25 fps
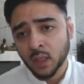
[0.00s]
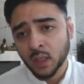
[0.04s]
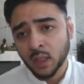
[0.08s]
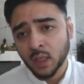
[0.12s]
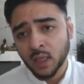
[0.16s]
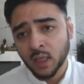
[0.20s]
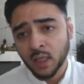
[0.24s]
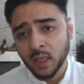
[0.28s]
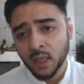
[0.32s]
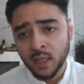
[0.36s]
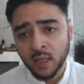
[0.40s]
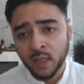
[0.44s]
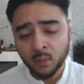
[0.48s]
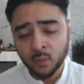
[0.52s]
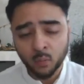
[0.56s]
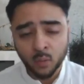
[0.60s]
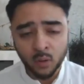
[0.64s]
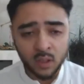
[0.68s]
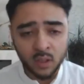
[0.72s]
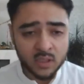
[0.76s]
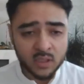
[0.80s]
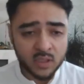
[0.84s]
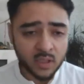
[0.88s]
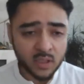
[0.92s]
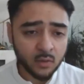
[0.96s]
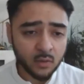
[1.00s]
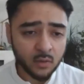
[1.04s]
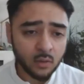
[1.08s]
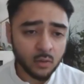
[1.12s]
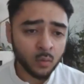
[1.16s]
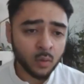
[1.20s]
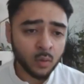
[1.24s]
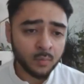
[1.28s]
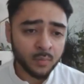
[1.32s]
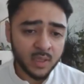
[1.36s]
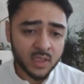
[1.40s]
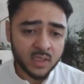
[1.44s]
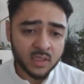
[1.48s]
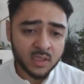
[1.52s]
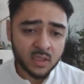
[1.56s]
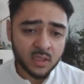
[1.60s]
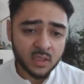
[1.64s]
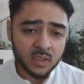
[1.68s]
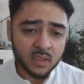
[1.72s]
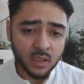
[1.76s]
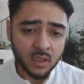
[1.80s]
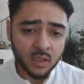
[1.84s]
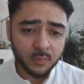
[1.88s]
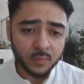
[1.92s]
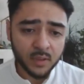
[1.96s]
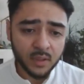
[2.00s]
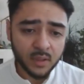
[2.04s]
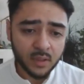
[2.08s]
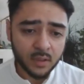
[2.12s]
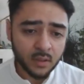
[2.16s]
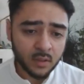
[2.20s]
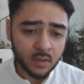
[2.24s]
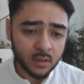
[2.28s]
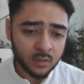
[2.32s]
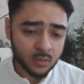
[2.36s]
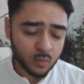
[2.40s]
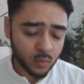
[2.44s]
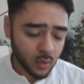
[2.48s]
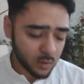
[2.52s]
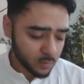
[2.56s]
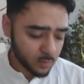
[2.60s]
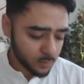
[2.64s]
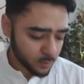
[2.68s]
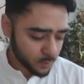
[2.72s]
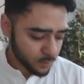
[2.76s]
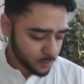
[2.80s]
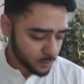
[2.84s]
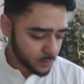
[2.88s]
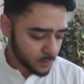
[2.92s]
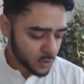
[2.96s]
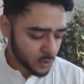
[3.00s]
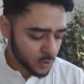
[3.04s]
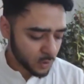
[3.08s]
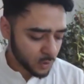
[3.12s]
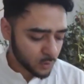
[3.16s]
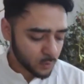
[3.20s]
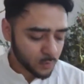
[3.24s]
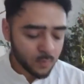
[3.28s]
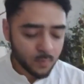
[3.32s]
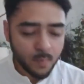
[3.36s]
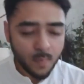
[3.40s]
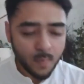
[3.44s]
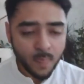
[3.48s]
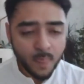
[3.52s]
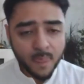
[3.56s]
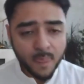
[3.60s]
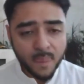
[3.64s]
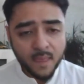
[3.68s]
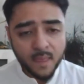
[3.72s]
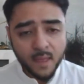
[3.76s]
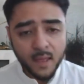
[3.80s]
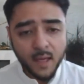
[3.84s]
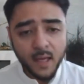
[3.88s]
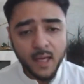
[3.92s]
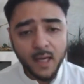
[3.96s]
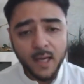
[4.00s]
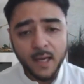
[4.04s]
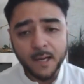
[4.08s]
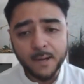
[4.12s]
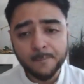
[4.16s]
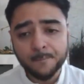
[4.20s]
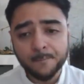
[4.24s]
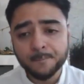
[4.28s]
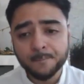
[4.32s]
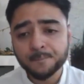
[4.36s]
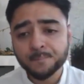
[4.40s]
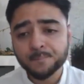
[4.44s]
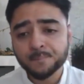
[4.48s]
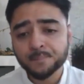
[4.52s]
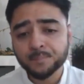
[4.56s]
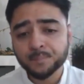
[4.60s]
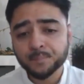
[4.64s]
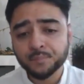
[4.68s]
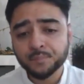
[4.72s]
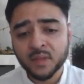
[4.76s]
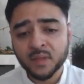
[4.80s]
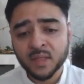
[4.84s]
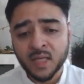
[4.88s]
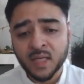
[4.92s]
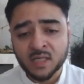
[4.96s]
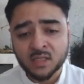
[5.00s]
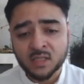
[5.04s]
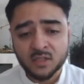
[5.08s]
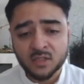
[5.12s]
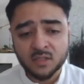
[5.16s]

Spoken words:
And when I say Europe, we're based in Germany as well. So that's